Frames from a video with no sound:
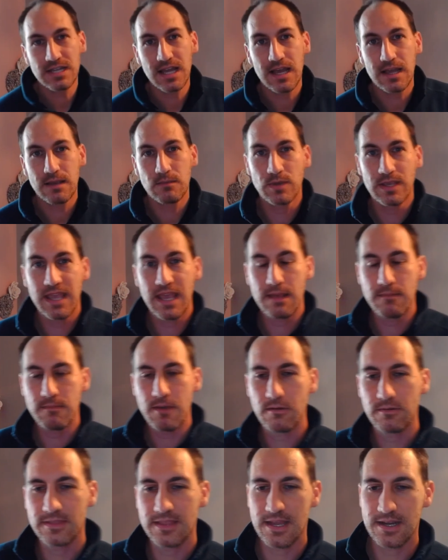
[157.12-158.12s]
time we came
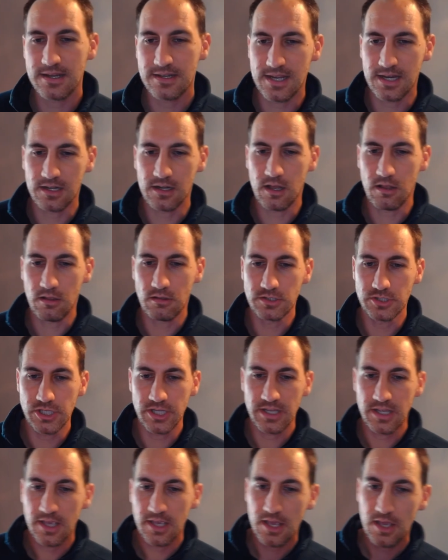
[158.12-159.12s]
out with that technology,